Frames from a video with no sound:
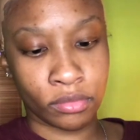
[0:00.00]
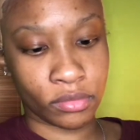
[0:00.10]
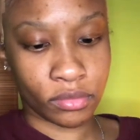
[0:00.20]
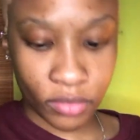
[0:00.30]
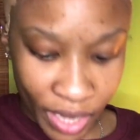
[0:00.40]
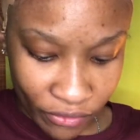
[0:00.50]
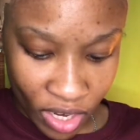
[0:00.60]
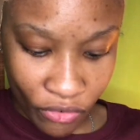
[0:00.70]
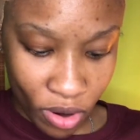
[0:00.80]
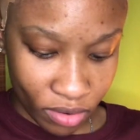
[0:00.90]

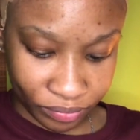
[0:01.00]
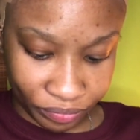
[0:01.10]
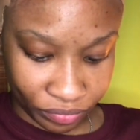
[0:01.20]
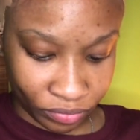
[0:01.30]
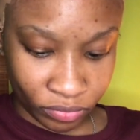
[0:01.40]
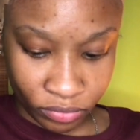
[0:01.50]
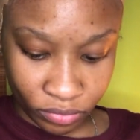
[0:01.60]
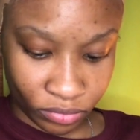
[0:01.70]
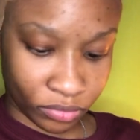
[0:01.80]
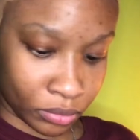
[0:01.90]
Back to the video. That
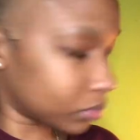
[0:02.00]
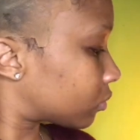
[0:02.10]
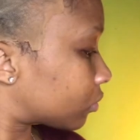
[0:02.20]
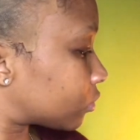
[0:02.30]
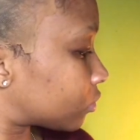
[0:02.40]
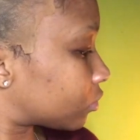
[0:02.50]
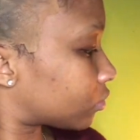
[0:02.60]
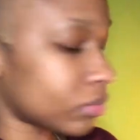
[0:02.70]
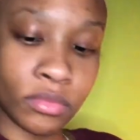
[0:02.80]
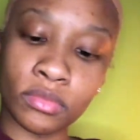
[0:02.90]
was just a little story
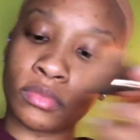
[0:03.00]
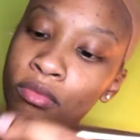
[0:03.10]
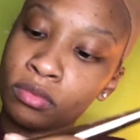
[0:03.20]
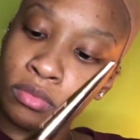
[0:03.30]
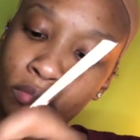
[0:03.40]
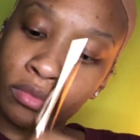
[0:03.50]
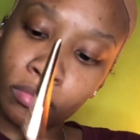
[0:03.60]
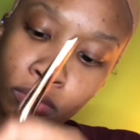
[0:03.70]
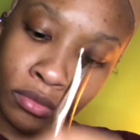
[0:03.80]
time. Back to the video.